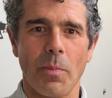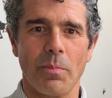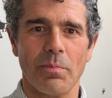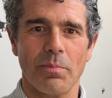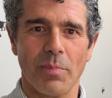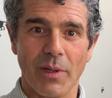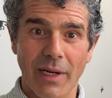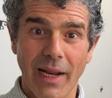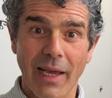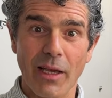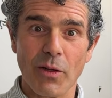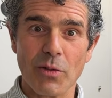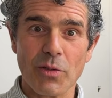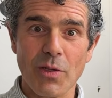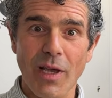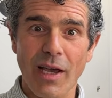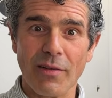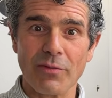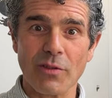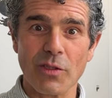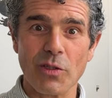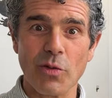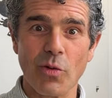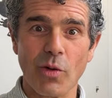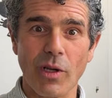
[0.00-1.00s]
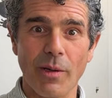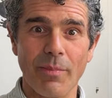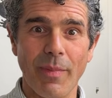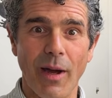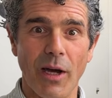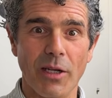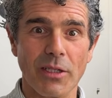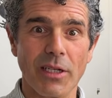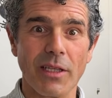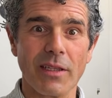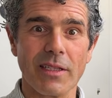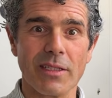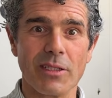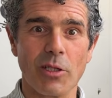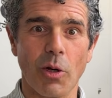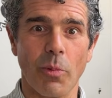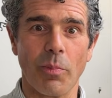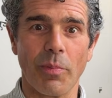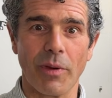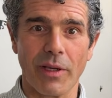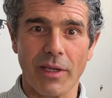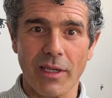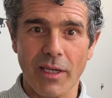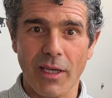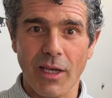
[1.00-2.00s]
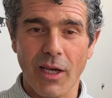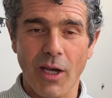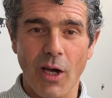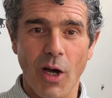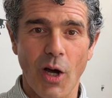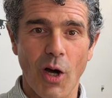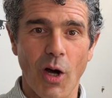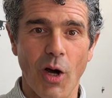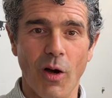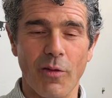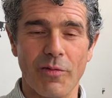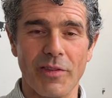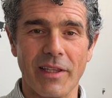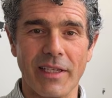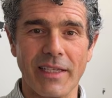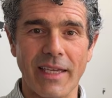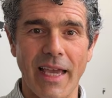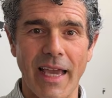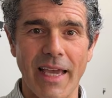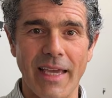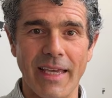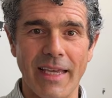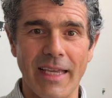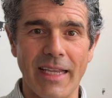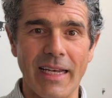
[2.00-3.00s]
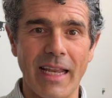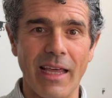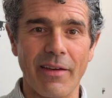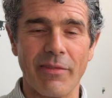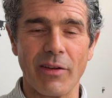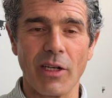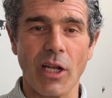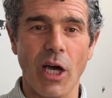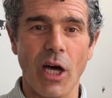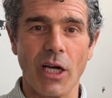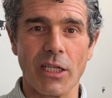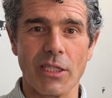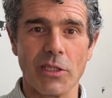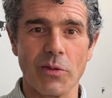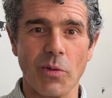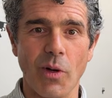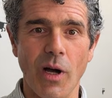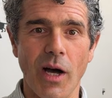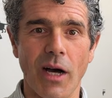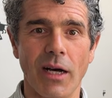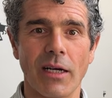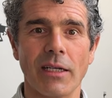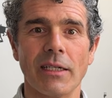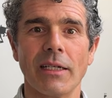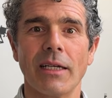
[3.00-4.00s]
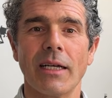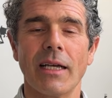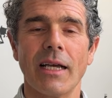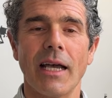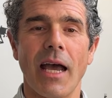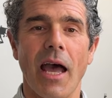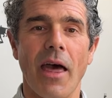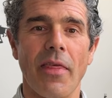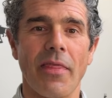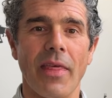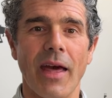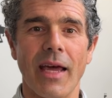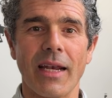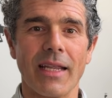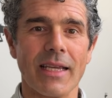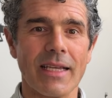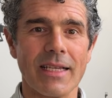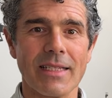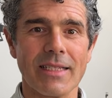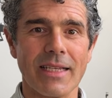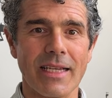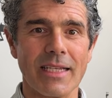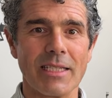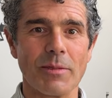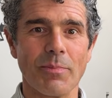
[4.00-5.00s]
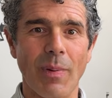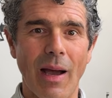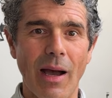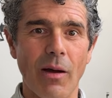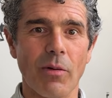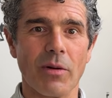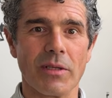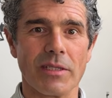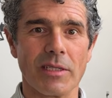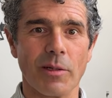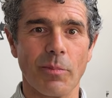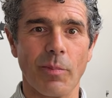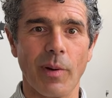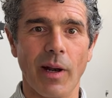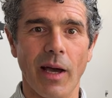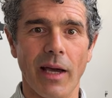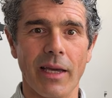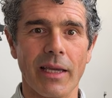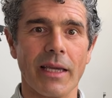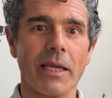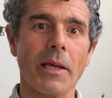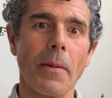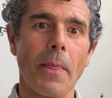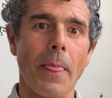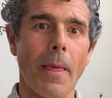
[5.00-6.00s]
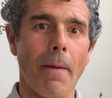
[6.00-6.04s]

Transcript: But I also have to talk about another topic of the K11 R2R, and that is its power supply.